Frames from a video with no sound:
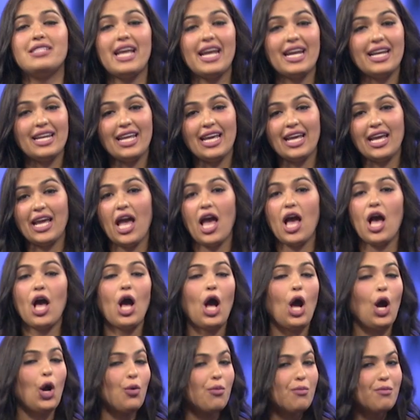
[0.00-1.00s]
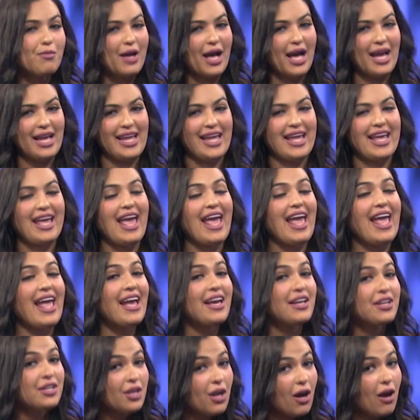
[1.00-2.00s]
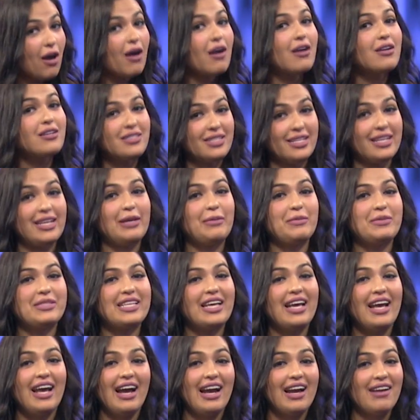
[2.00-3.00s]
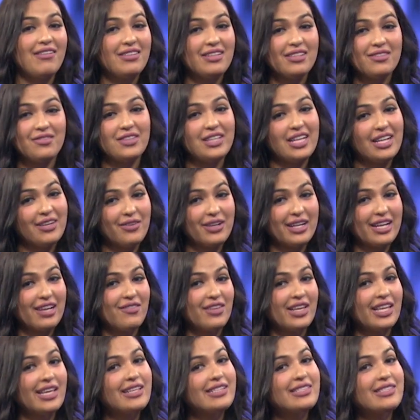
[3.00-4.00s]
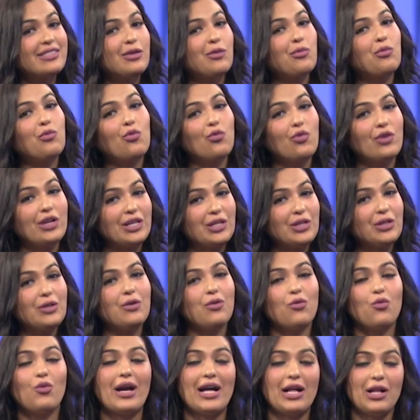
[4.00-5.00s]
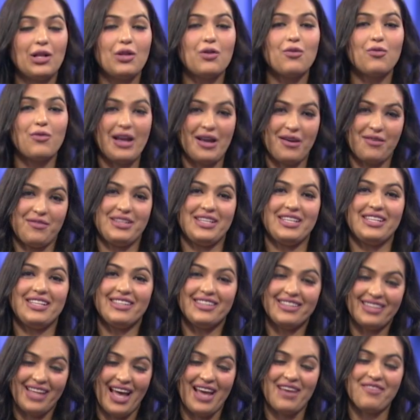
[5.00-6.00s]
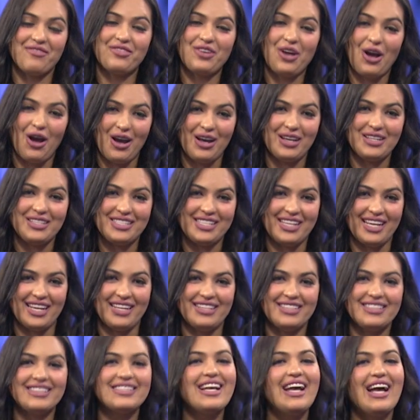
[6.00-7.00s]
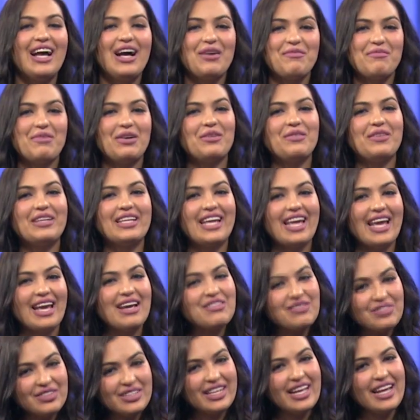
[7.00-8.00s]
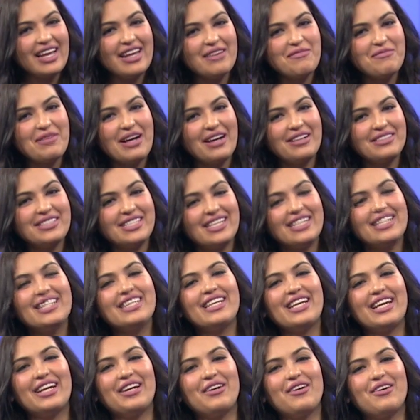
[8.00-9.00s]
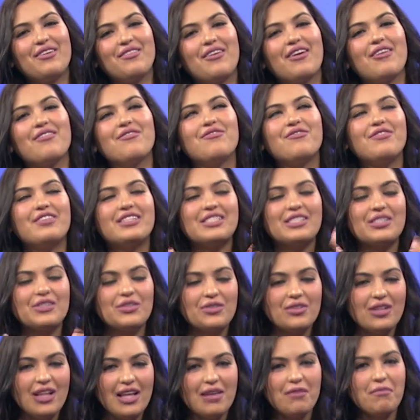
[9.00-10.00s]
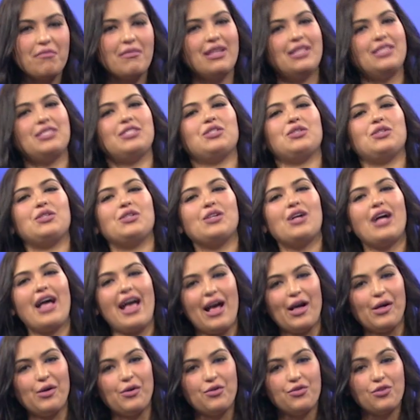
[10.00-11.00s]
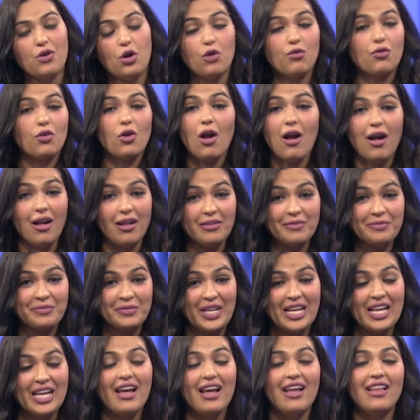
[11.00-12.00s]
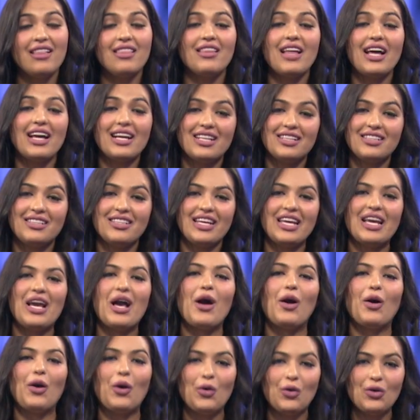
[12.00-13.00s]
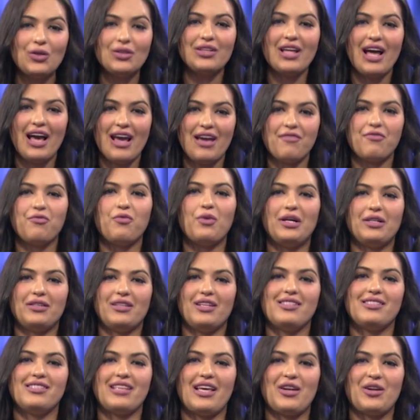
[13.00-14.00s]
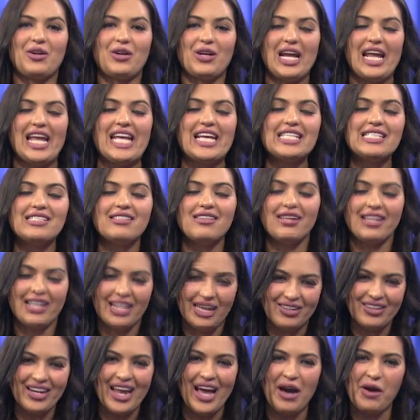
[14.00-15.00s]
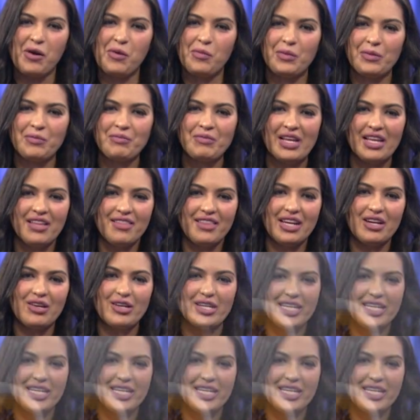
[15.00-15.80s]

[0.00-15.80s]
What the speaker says: dating, home buying, and car tips, I really feel like we're giving you some real well-rounded live content. But we can't forget about taking care of our physical and mental health overall. Luckily, Whole Life Wellness Center is here to help. Their